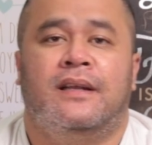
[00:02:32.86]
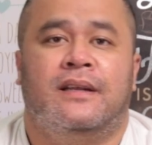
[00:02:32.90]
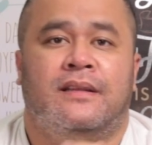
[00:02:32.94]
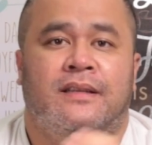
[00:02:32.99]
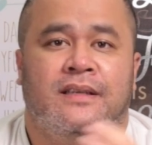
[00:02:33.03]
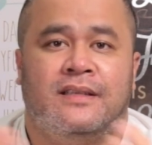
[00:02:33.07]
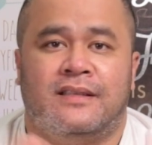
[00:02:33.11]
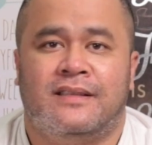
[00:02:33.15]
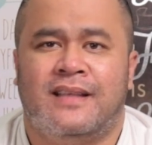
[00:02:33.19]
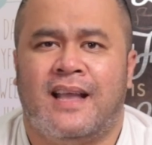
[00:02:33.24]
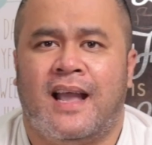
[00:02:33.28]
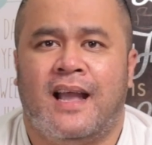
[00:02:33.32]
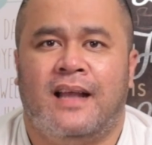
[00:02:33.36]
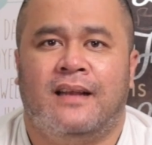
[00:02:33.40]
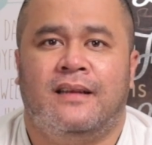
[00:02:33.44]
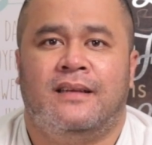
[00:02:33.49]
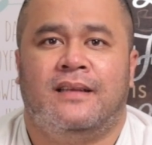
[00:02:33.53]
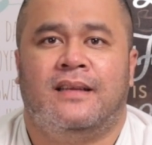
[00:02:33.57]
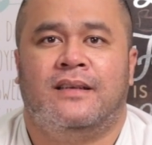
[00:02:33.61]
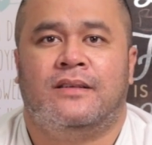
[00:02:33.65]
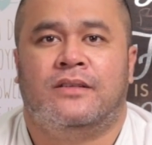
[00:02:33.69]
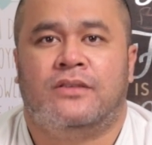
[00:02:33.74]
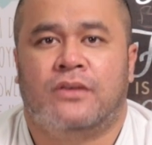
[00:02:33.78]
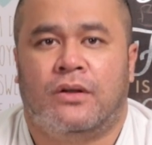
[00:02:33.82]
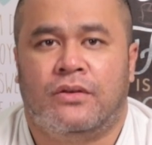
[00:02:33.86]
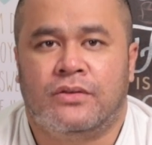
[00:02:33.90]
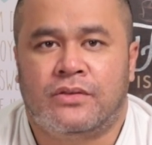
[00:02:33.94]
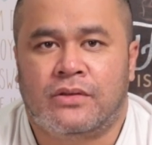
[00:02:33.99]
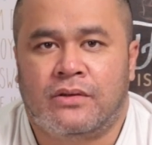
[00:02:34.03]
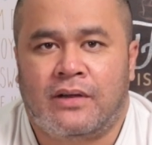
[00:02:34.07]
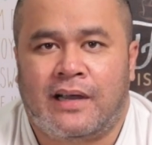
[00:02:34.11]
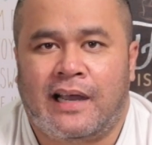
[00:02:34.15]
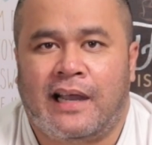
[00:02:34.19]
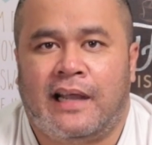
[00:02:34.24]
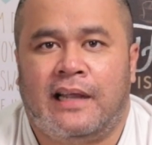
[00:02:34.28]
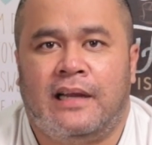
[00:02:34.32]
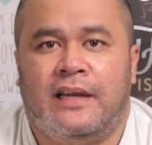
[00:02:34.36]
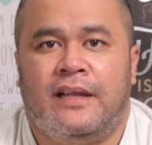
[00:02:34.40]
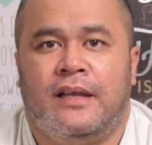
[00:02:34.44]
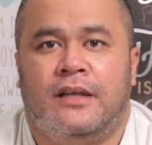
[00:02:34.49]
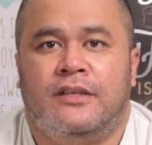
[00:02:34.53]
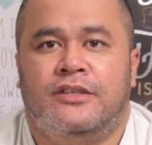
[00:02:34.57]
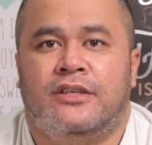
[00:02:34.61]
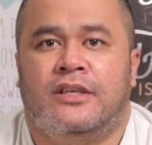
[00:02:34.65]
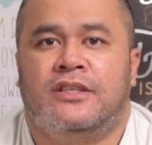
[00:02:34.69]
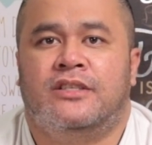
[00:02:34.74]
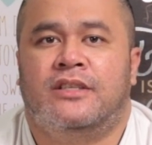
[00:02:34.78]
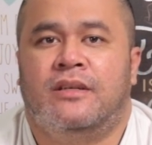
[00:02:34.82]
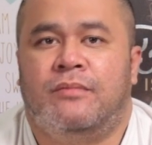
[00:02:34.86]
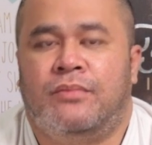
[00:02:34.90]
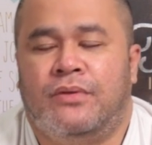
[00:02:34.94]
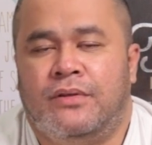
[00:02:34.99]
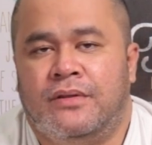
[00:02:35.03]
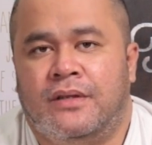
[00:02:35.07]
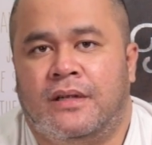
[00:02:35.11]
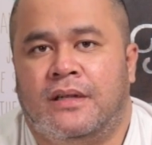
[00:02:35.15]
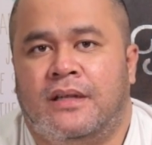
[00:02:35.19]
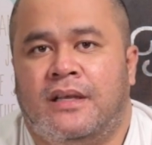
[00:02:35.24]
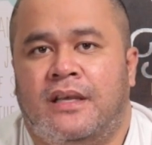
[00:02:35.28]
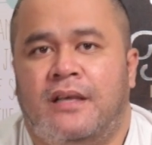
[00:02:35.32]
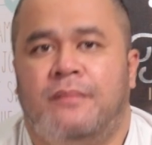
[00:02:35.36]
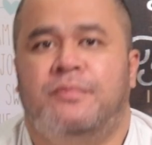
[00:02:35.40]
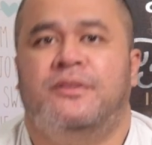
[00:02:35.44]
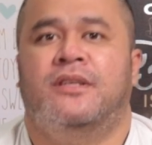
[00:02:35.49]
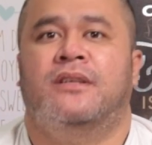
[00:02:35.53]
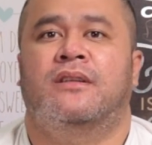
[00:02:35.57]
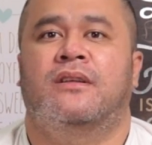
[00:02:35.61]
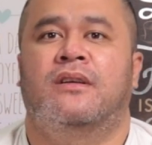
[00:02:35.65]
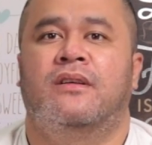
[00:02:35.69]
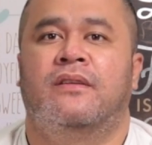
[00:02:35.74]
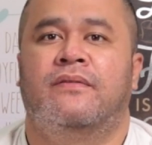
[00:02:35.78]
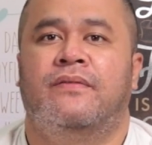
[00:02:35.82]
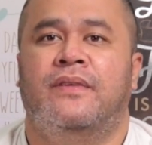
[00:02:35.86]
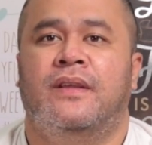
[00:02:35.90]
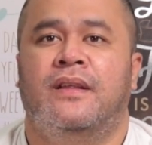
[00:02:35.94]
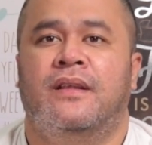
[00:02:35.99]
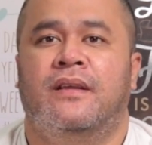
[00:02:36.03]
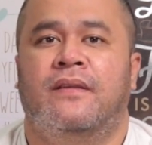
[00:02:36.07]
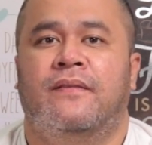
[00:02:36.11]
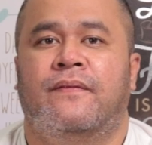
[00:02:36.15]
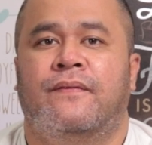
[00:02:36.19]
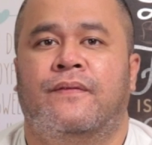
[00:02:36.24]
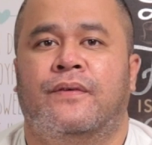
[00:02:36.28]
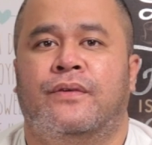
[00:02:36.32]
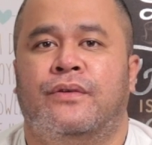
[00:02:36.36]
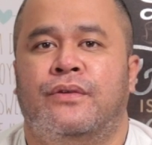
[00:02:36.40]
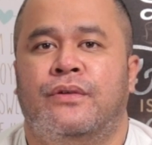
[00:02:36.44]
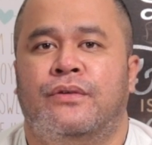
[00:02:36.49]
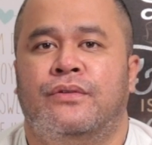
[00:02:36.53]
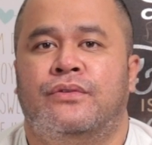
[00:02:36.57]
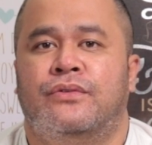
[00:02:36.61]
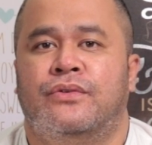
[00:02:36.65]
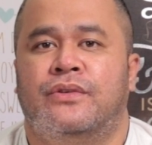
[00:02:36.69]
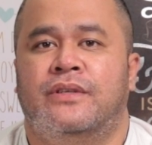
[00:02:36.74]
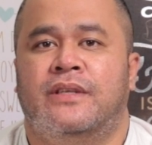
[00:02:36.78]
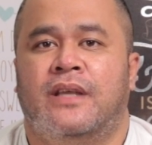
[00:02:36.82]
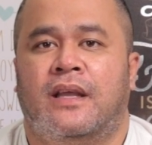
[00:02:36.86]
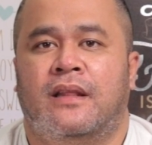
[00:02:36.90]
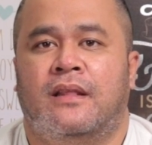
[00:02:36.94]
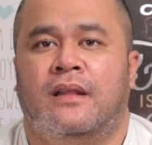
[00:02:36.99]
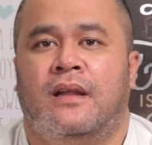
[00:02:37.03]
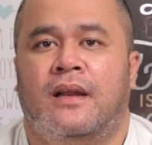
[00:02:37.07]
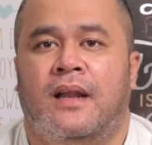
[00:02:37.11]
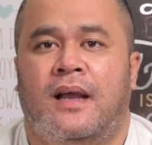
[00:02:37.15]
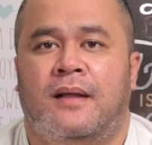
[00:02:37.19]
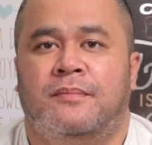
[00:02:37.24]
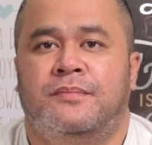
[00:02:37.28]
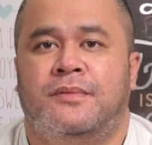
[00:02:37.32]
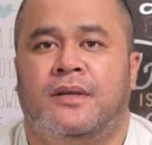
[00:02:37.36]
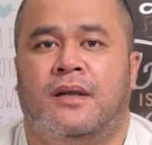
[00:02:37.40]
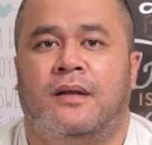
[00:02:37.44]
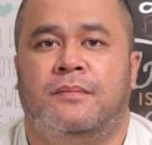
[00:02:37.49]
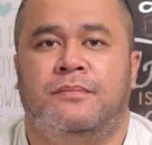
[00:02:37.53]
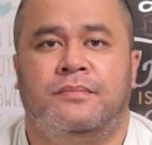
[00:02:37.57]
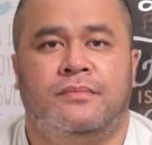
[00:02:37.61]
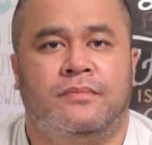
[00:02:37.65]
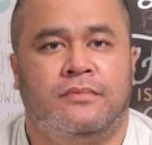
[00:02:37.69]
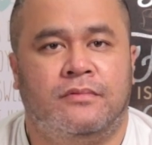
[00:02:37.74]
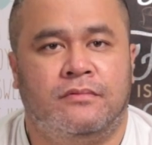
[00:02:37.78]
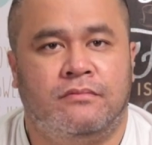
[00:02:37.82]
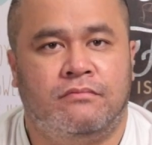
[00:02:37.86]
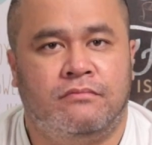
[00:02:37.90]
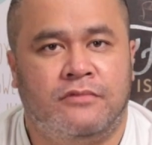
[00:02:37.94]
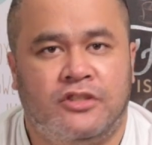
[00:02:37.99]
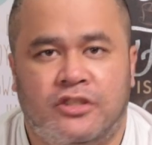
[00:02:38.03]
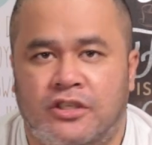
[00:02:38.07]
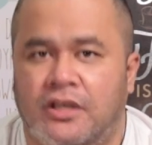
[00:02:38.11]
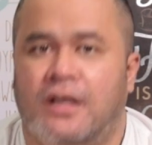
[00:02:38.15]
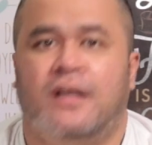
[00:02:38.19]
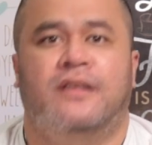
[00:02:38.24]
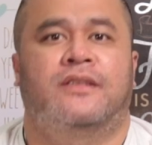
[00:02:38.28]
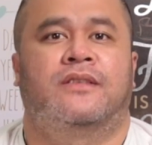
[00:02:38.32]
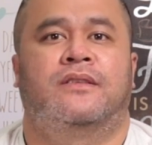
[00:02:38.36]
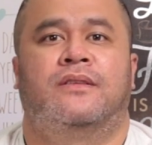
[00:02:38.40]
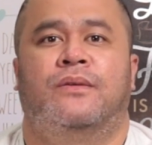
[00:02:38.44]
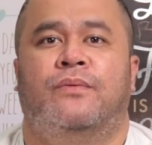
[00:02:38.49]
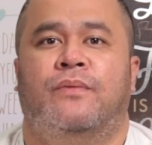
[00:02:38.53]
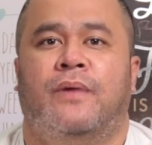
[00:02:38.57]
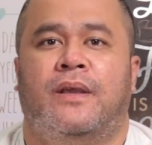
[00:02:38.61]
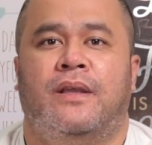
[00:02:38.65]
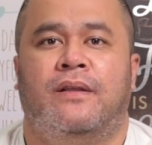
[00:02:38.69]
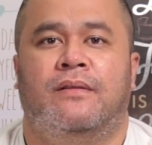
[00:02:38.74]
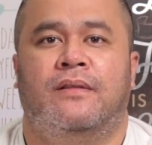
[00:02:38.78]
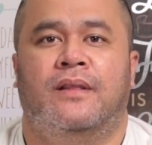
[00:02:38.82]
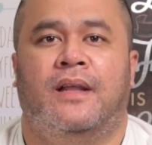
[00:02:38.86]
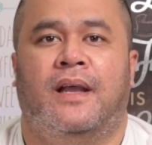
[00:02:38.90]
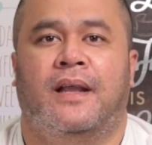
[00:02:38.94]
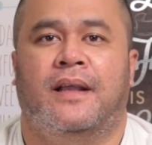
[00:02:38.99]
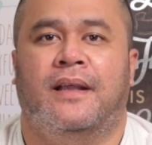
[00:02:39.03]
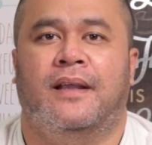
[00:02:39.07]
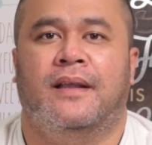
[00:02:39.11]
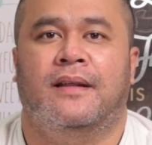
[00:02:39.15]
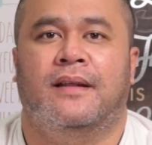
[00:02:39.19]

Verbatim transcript: The stand is also highly adjustable that keeps it convenient for you to set the laptop just the way you like